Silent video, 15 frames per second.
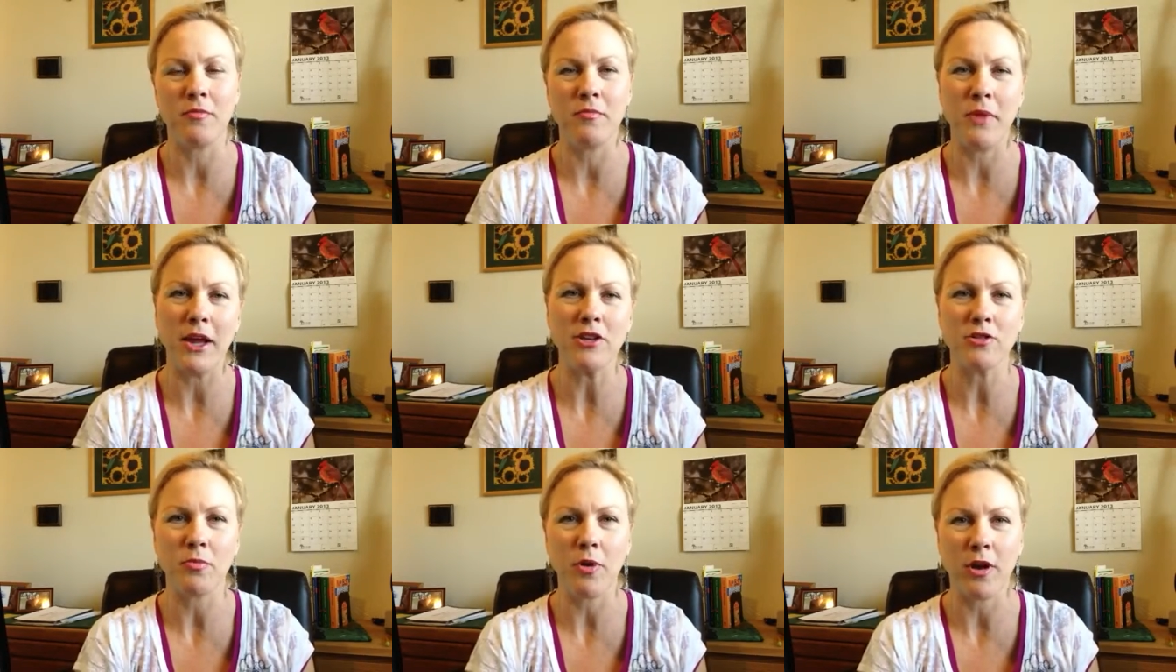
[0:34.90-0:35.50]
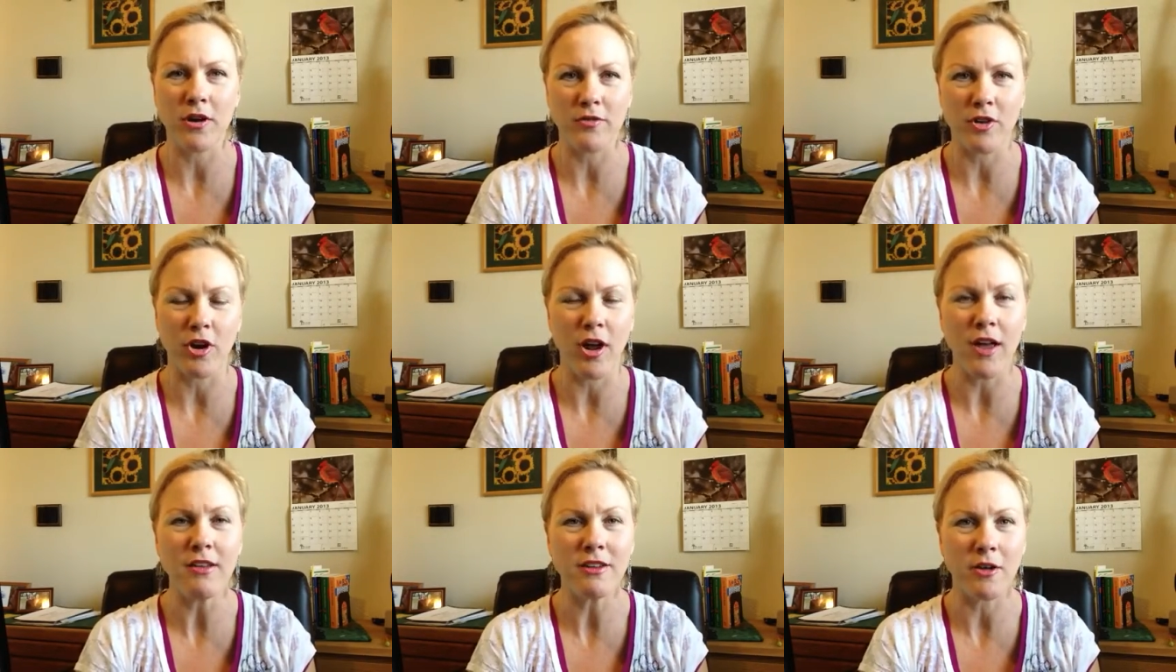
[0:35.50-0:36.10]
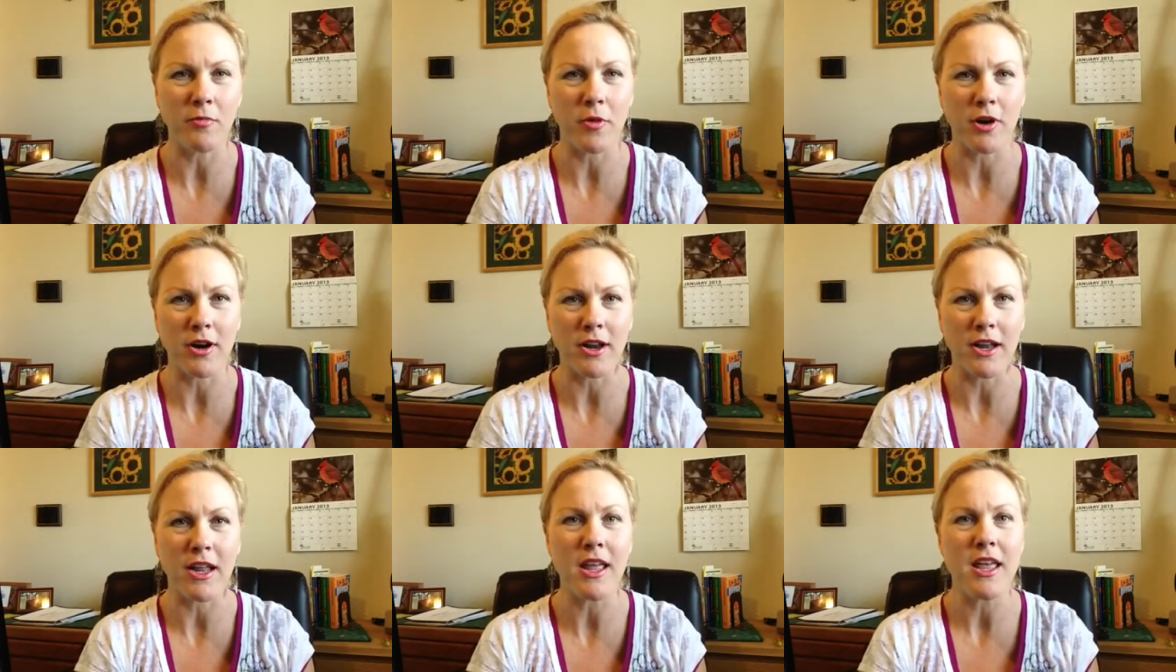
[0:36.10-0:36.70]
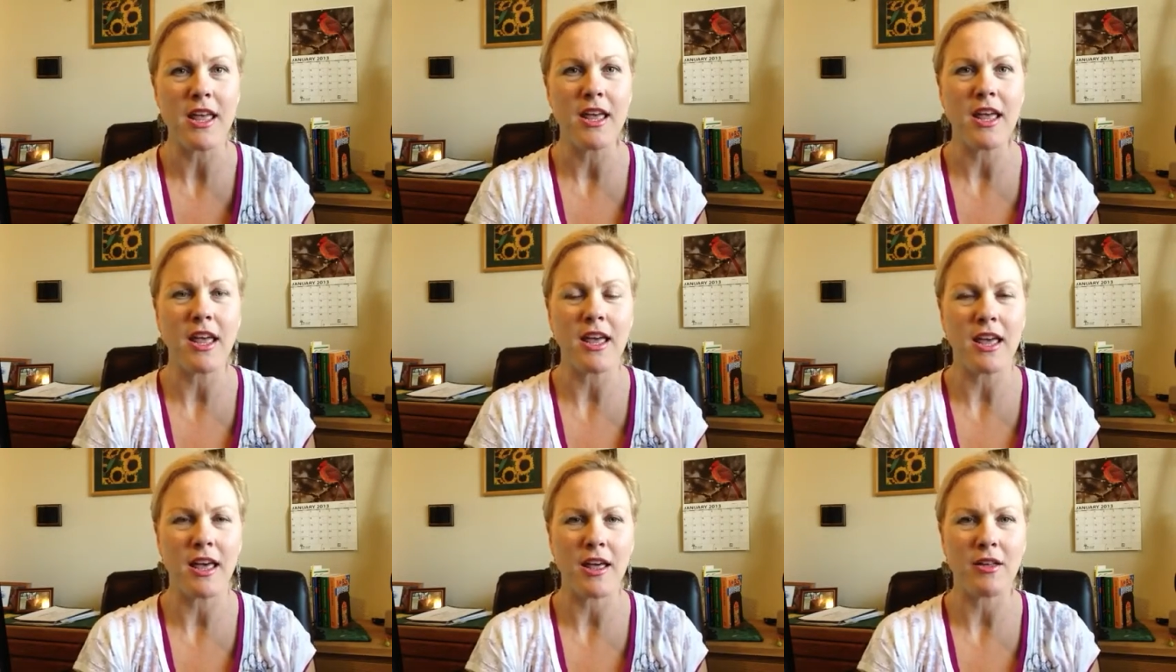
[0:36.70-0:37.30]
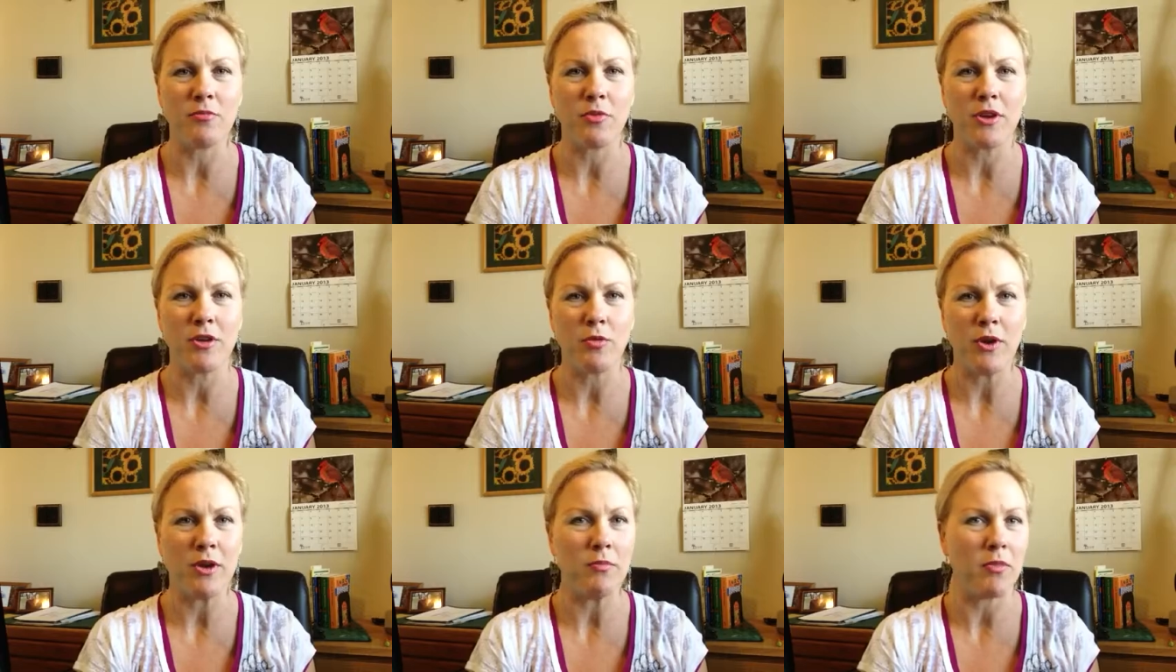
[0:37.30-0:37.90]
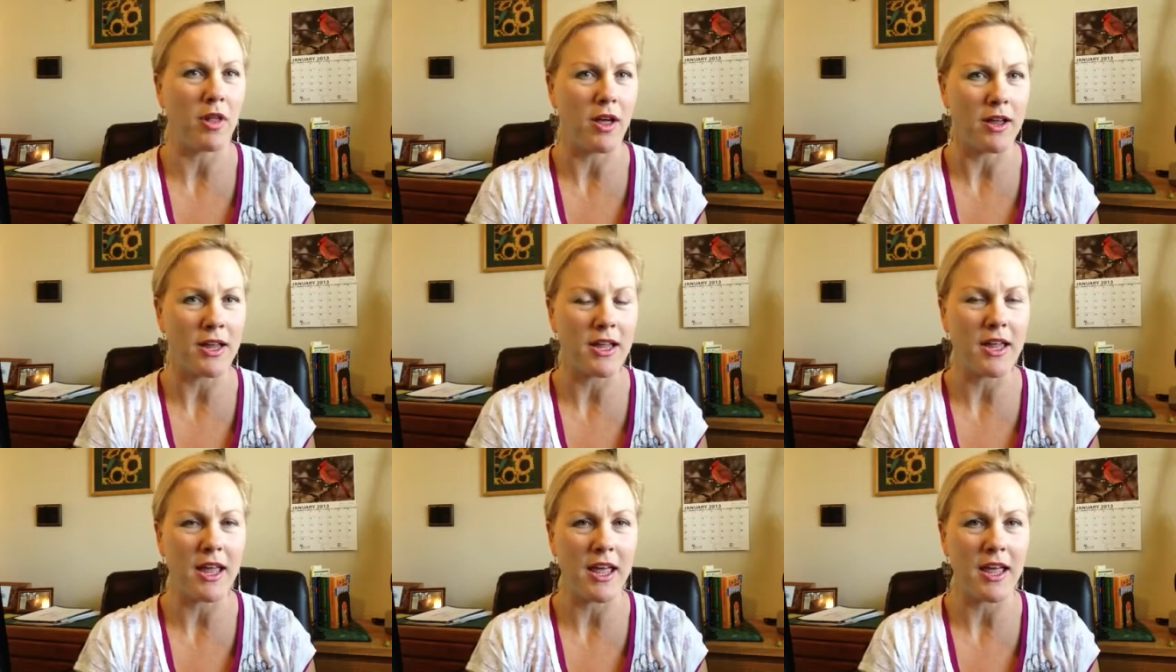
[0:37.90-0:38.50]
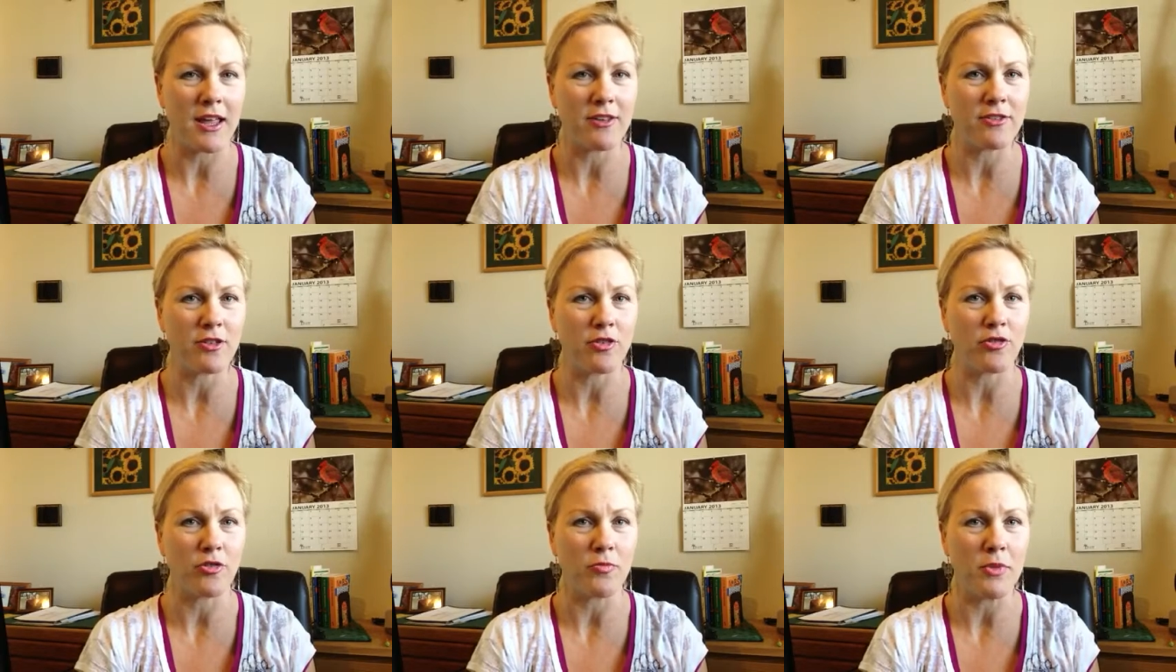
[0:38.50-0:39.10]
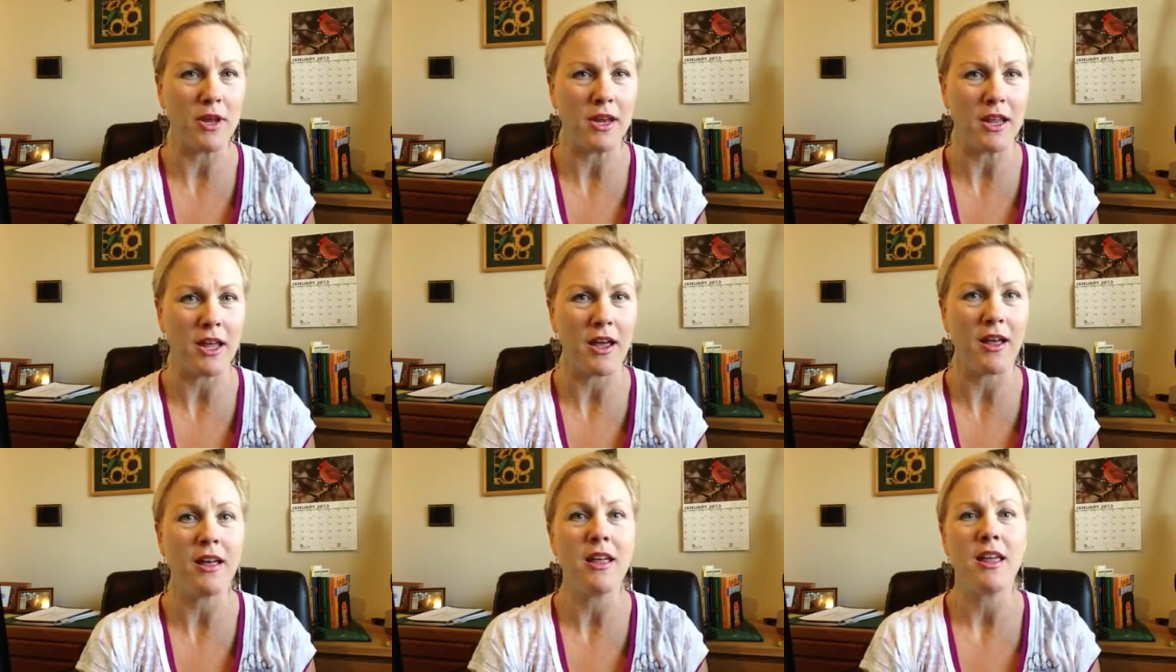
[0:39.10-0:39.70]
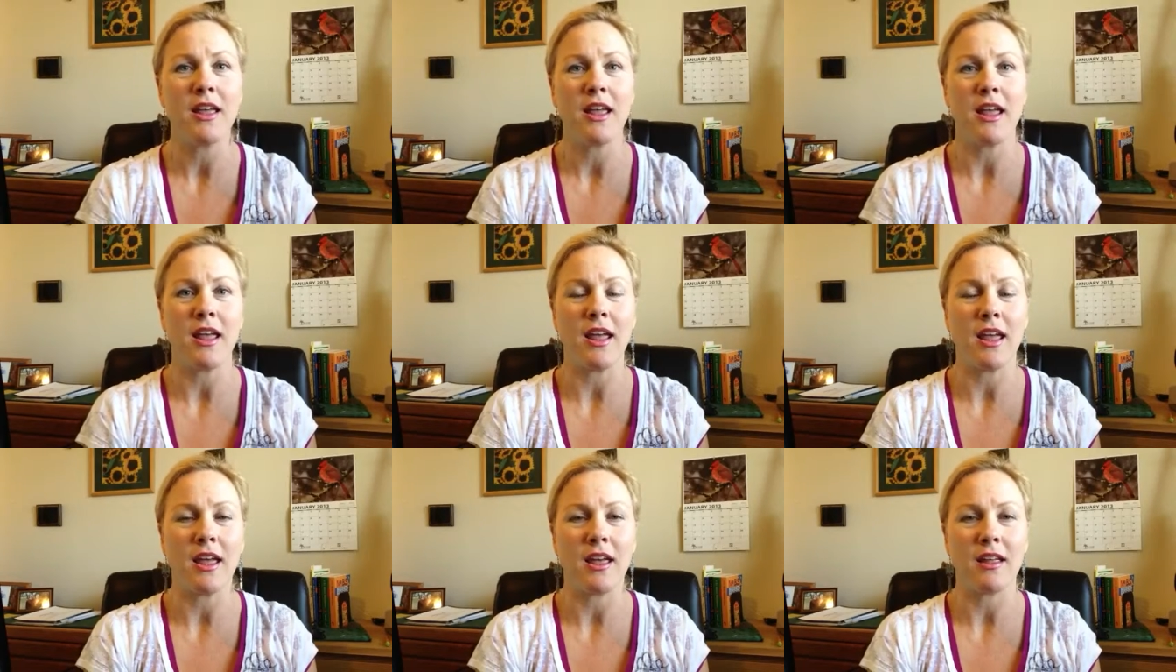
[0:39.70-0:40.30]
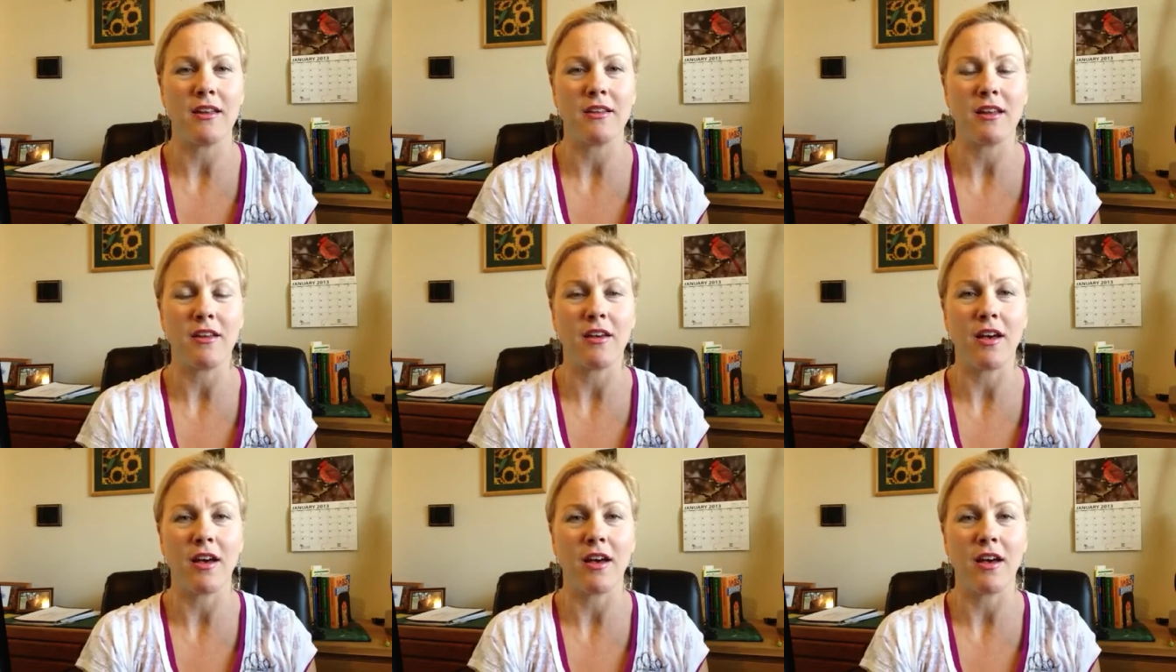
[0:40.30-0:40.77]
major part of your content marketing, and between blogging and social media and